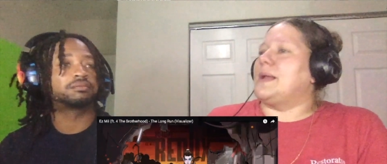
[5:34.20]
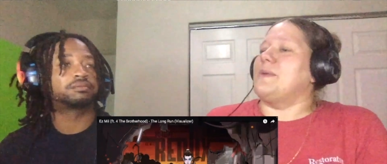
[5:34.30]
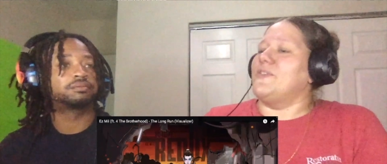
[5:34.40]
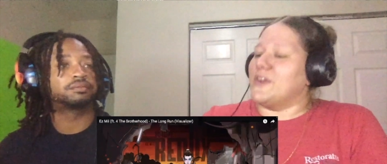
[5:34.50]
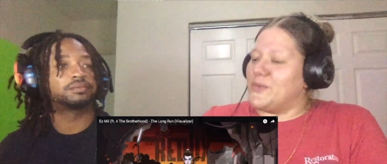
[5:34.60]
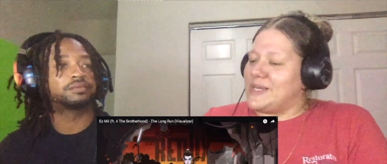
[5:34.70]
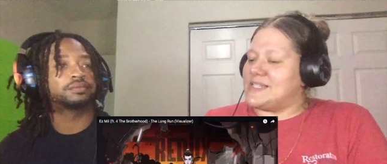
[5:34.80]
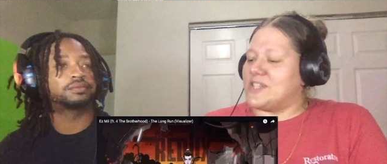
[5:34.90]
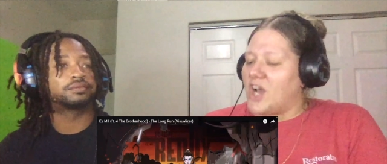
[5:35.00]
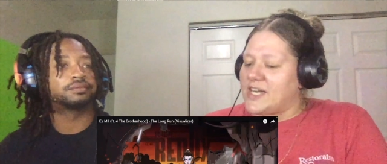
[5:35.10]
Speaker 1: motherfucker, we
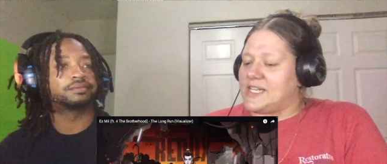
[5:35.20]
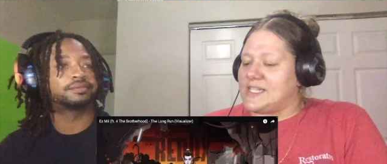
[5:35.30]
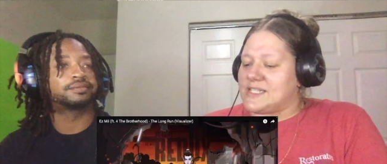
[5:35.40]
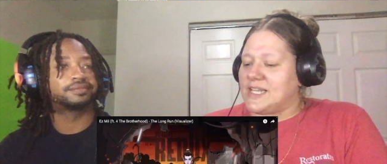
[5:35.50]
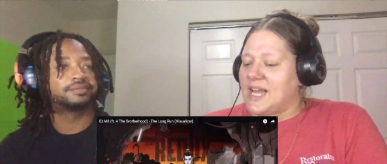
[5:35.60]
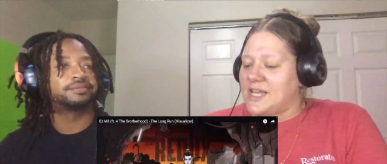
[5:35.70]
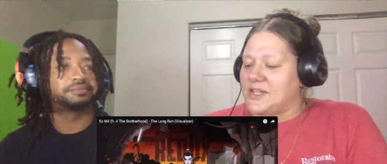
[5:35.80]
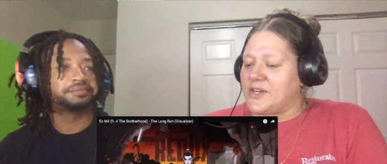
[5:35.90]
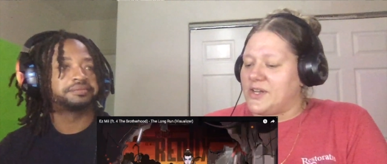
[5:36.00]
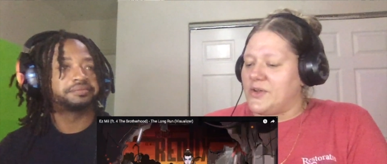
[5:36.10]
started this
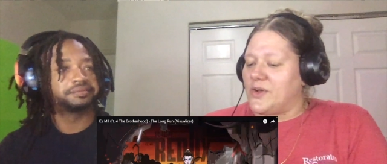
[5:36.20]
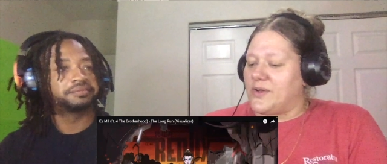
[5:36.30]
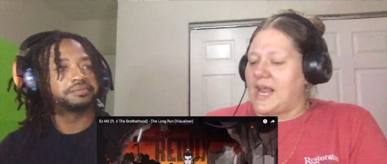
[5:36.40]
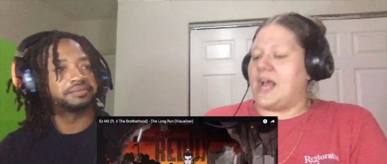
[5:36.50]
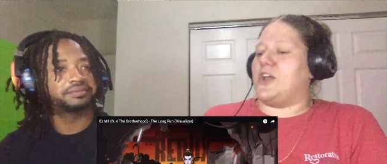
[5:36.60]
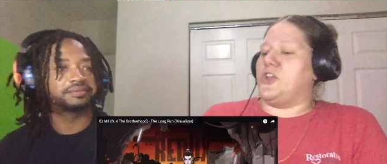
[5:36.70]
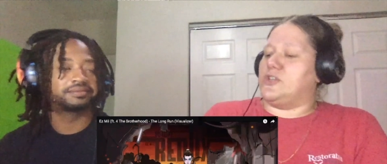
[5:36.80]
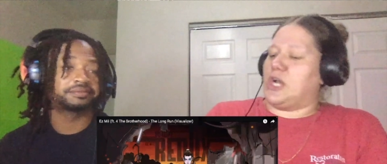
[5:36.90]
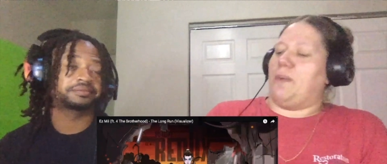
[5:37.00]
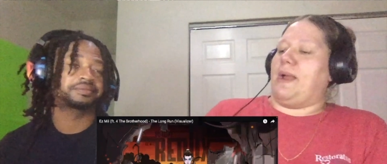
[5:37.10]
together. You gonna now you
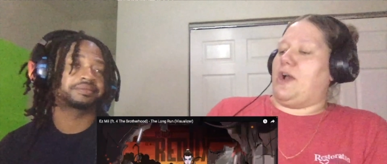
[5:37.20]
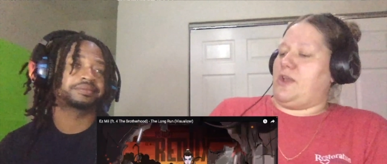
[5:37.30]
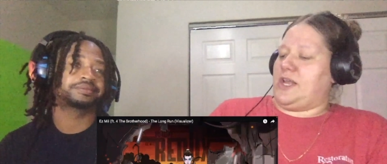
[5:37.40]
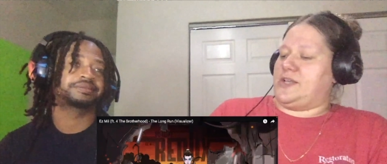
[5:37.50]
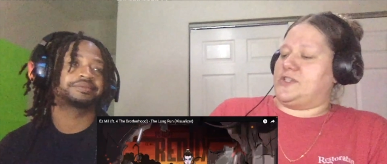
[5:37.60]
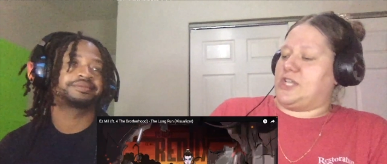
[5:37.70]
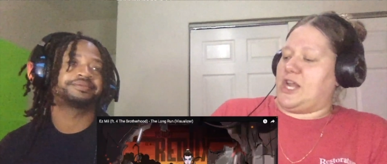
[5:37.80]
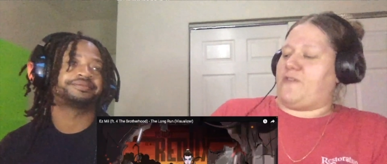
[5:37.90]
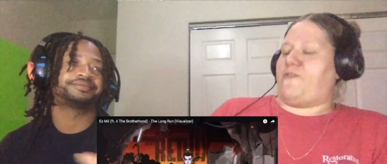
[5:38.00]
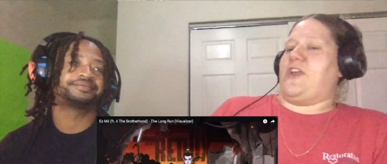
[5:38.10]
talking about N Sync
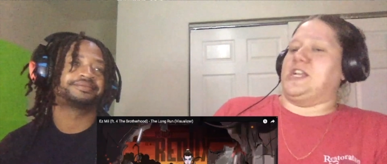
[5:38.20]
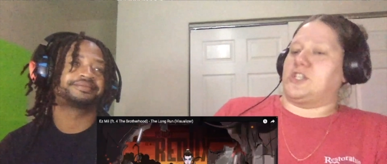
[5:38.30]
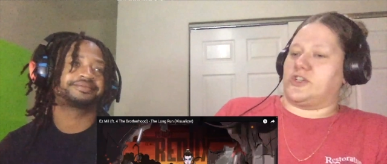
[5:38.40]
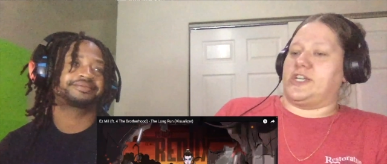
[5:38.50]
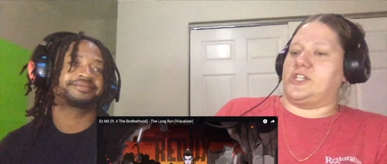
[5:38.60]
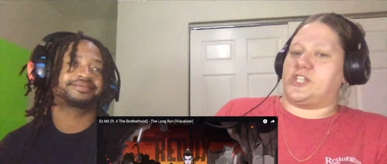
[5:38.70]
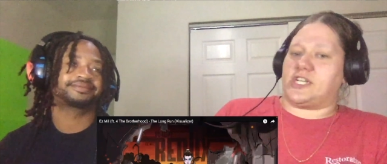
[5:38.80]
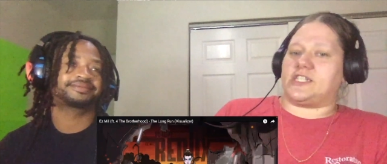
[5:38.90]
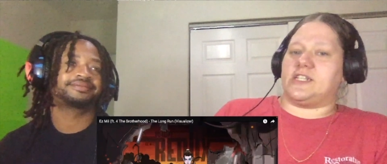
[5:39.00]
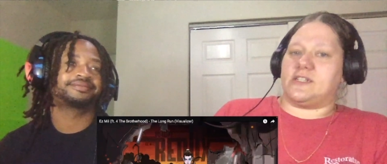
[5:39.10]
featuring
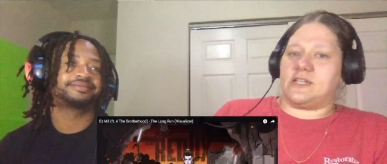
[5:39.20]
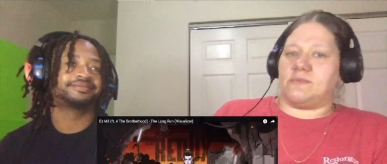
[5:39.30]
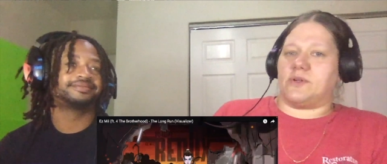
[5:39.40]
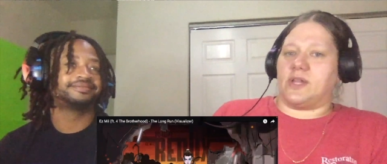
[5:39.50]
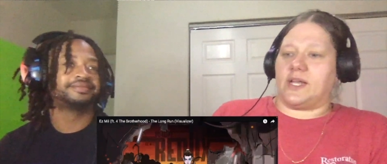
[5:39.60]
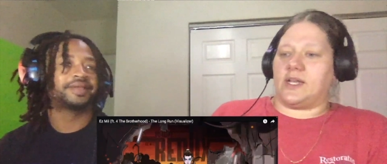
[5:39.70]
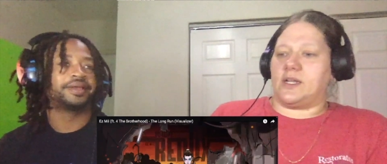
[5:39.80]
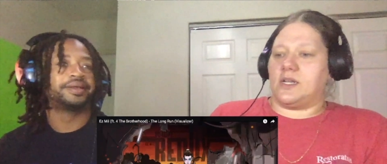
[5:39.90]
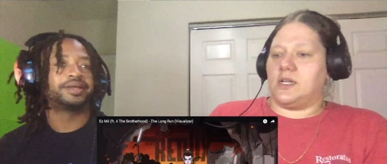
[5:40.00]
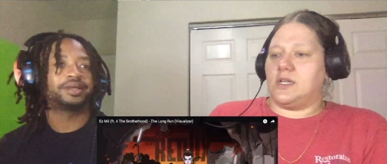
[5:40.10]
Justin Timberlake.
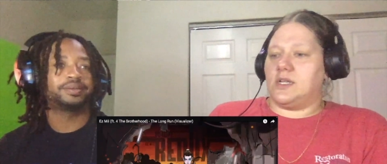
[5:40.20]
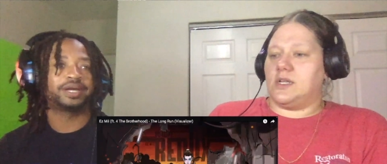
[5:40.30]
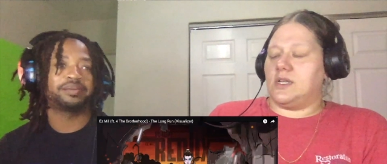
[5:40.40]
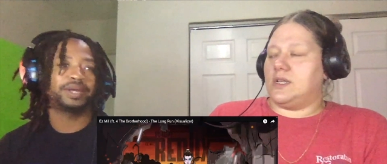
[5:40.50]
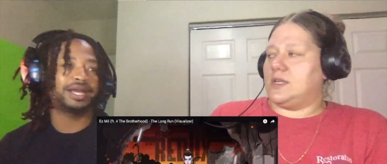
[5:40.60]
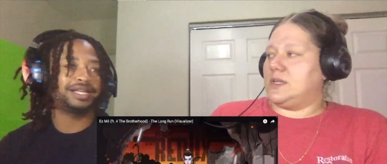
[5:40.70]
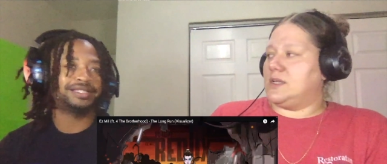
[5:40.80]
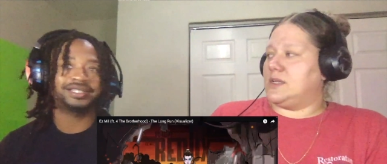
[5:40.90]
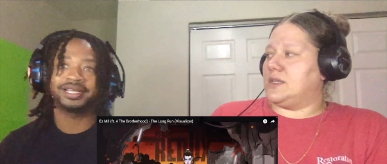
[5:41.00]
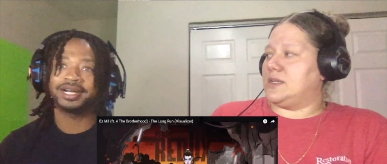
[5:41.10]
Speaker 2: Like, man, I ain't
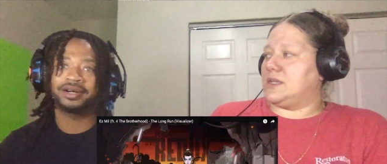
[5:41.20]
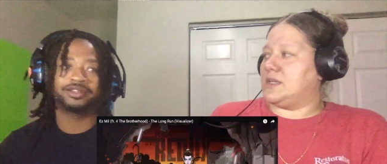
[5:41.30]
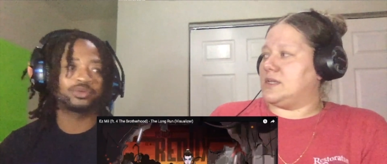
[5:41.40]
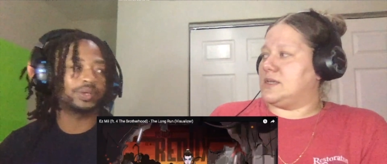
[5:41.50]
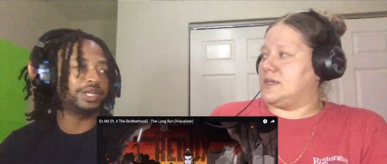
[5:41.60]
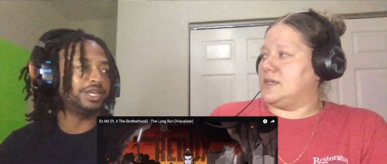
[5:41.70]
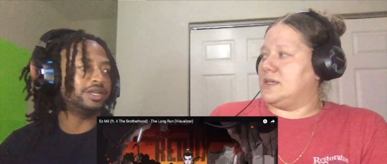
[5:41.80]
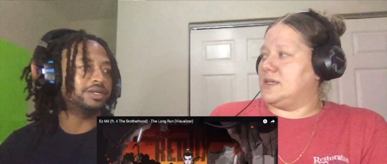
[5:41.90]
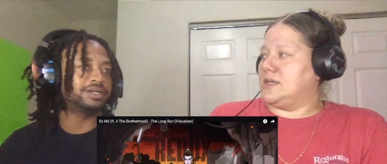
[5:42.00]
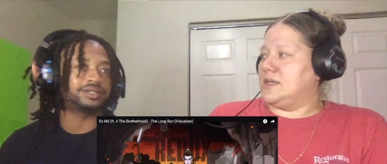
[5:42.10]
seen y'all in twenty
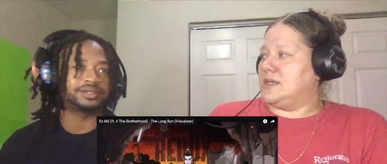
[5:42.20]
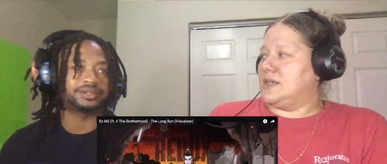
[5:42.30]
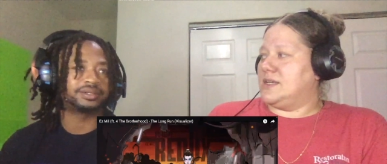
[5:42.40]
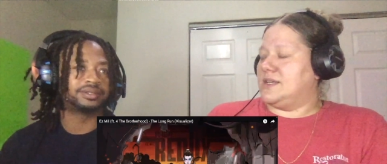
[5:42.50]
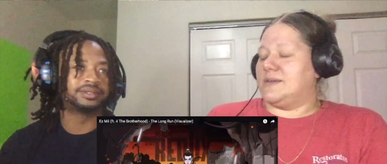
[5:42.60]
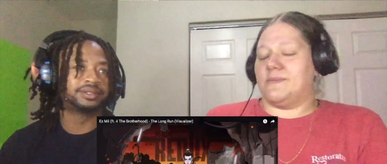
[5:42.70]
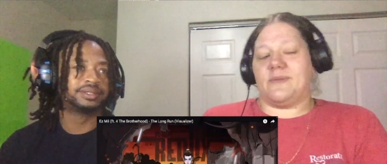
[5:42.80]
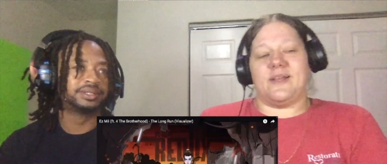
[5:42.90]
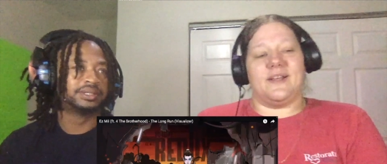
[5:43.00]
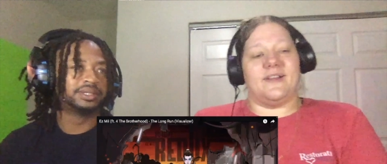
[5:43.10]
years.
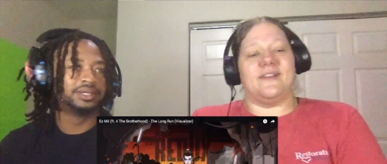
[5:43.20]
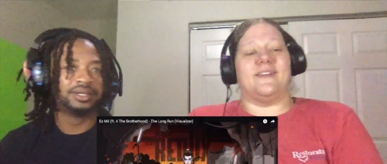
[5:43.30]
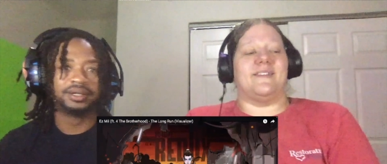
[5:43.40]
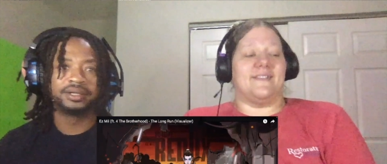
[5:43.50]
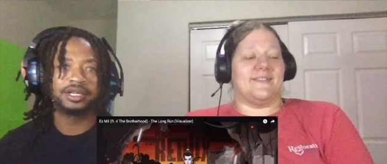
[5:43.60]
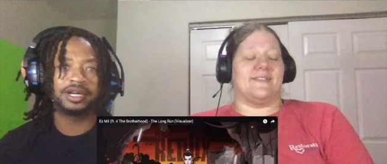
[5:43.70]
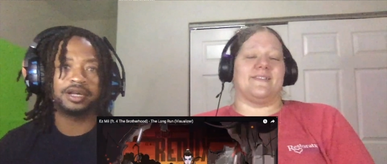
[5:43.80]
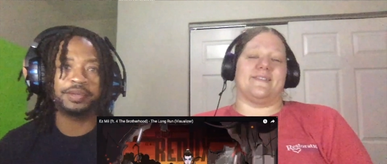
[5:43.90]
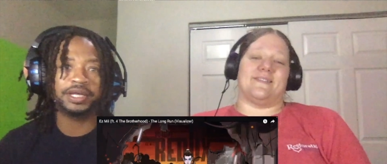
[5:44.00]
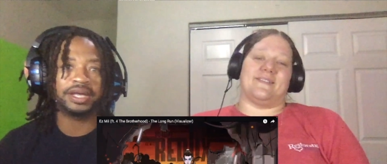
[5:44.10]
Man. You know what I
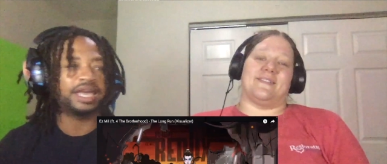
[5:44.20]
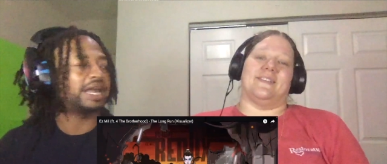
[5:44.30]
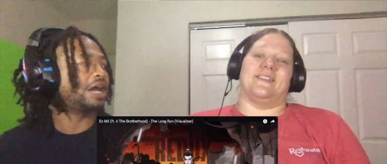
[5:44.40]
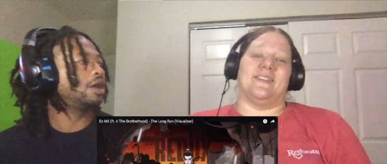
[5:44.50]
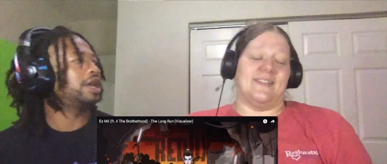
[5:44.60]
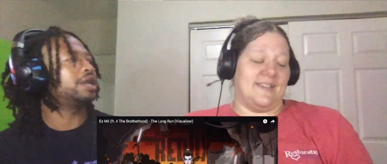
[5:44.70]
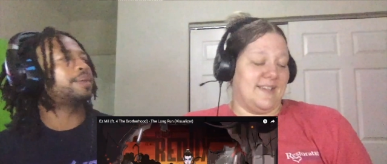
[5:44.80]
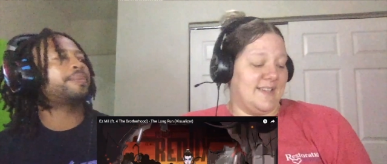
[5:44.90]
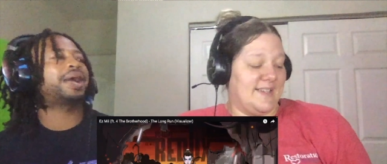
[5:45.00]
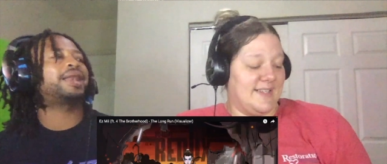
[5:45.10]
mean? And, I and it
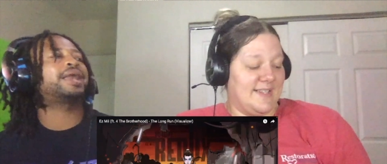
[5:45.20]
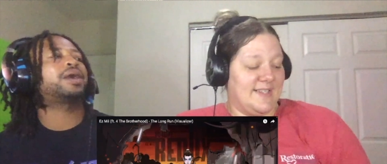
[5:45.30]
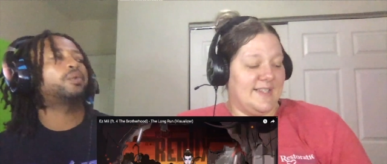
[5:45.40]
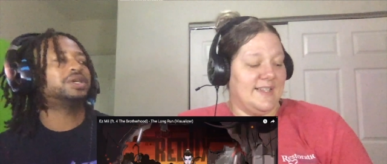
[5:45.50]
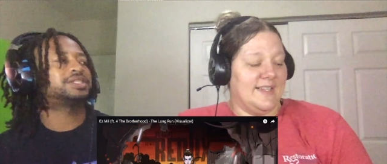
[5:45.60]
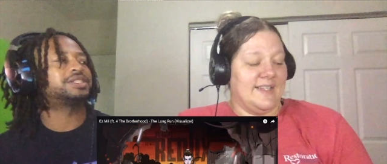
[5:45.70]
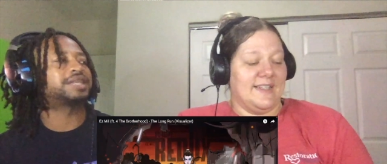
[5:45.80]
might not was his